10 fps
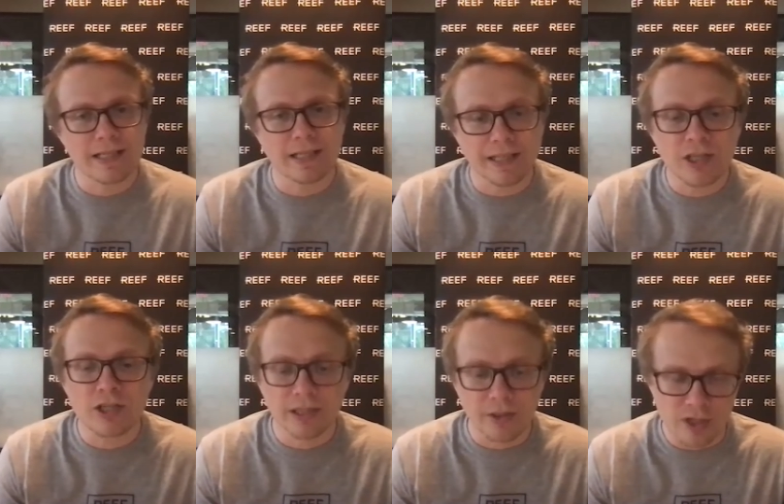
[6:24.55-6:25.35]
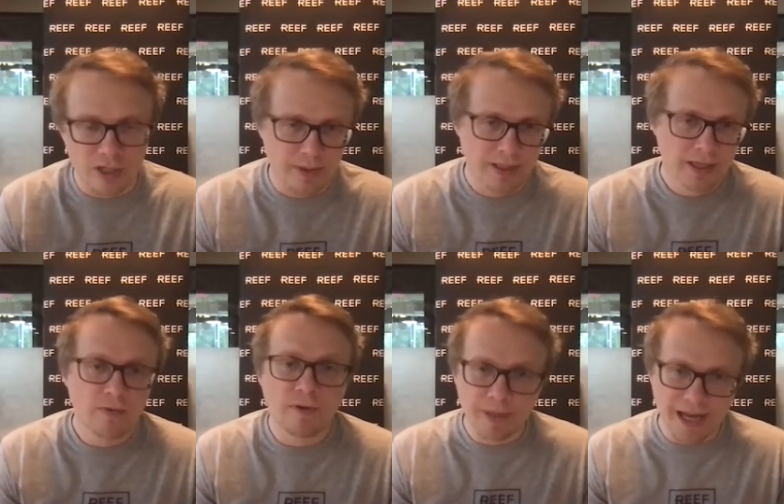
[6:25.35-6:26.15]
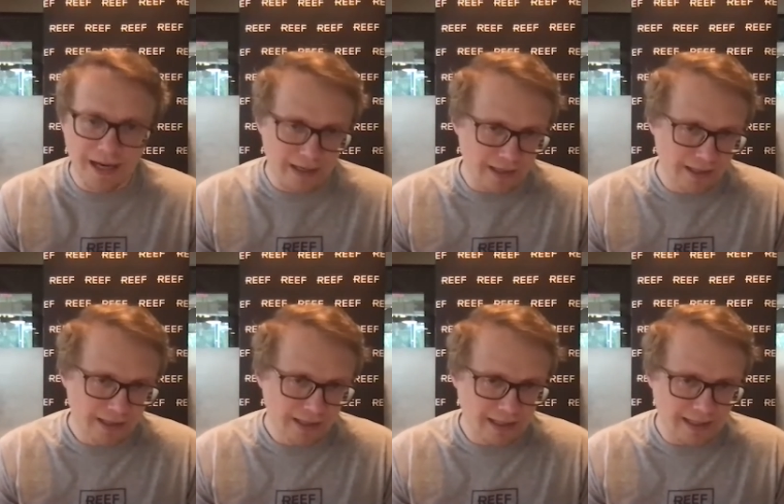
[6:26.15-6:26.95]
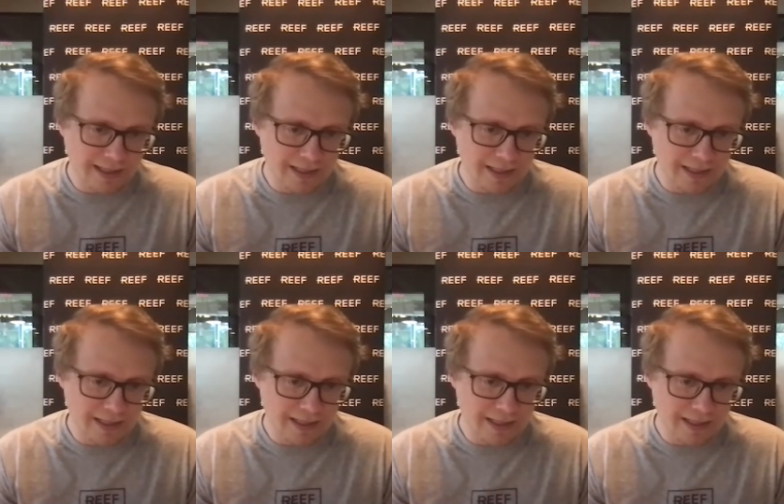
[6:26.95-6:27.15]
uh, kitchen leadership from Canada uh,